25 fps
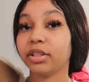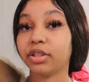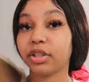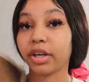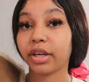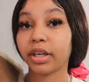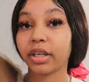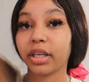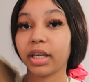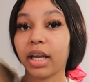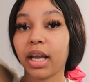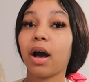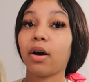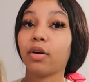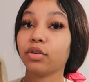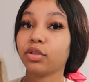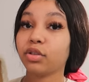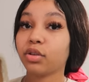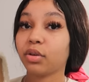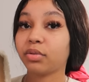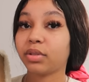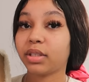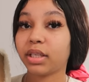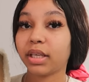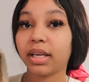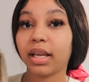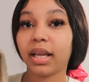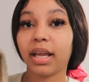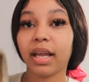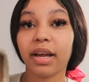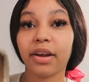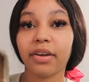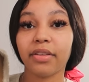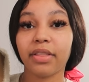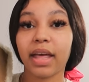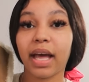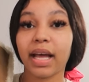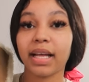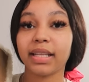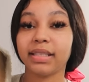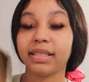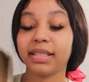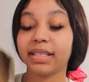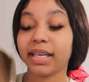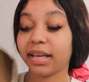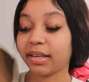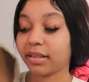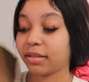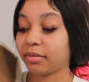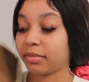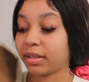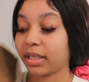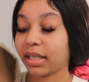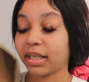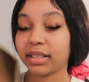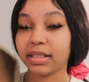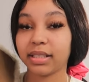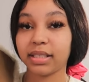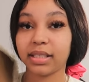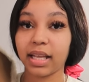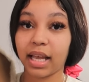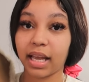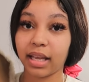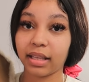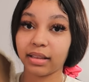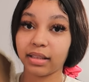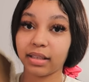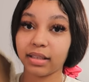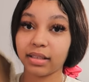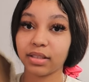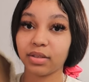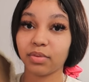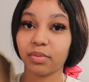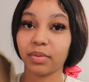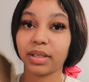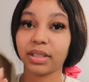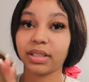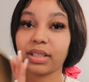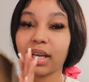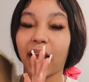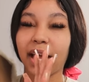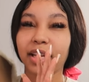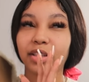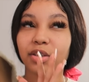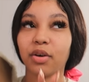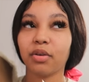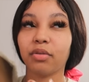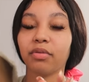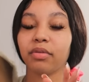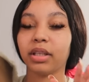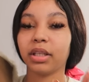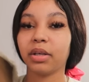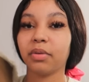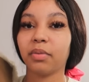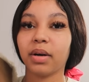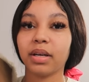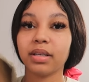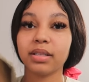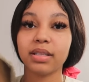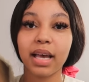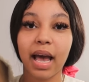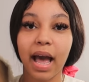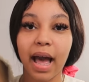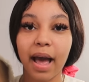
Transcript: dirty I also did hear that denim can stain this which I don't really want to